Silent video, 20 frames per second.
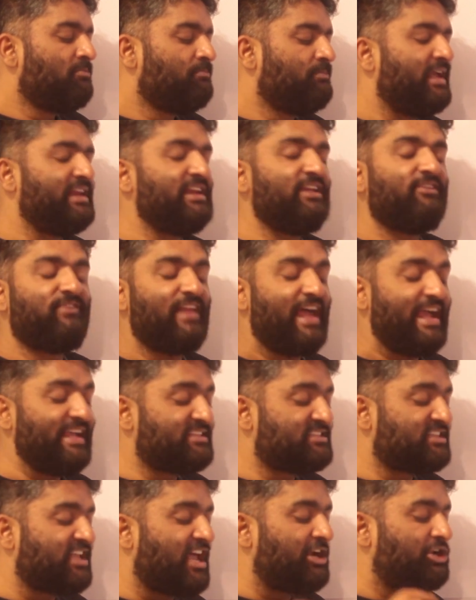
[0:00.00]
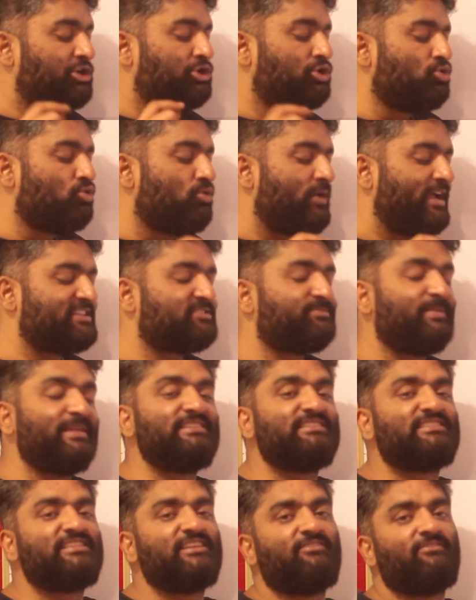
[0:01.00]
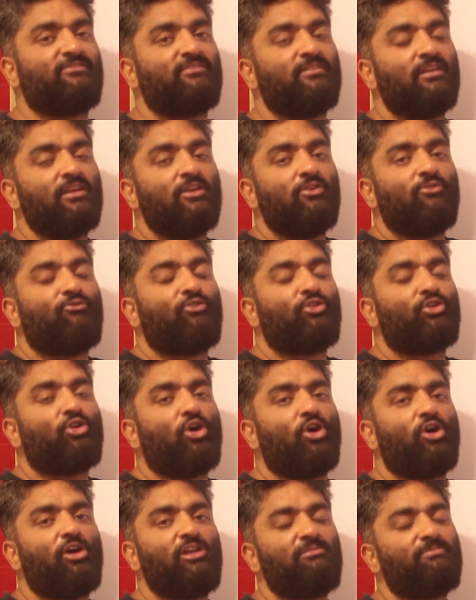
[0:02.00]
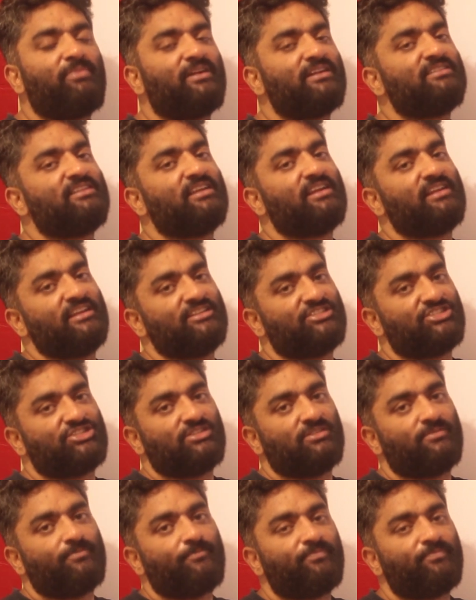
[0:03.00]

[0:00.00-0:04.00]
Many flights are too expensive for all but the rich.